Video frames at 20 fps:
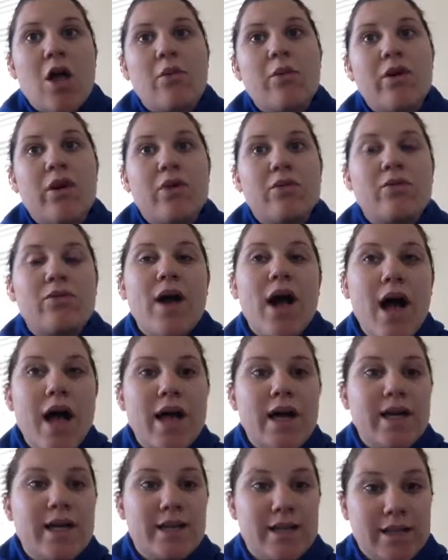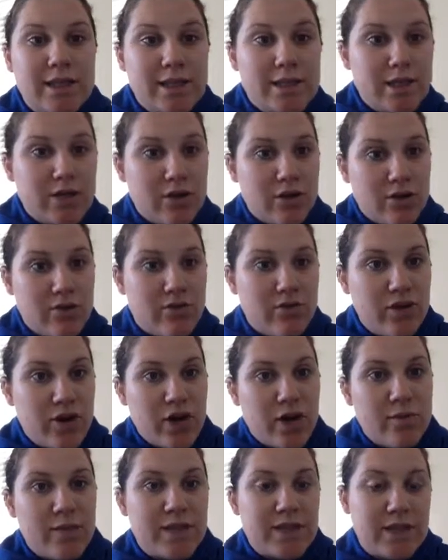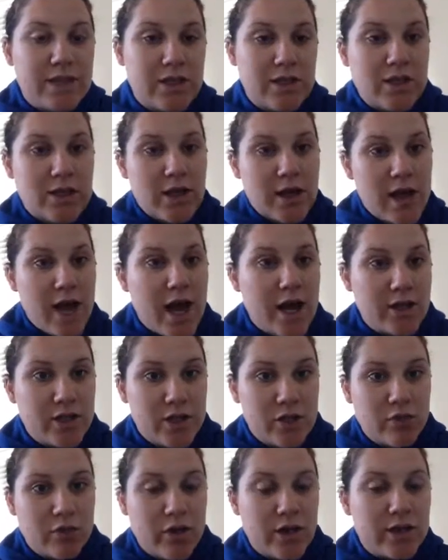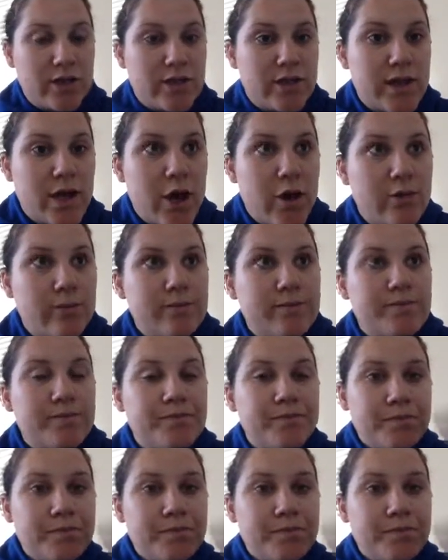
well, run is considered a verb, it's considered an action word. So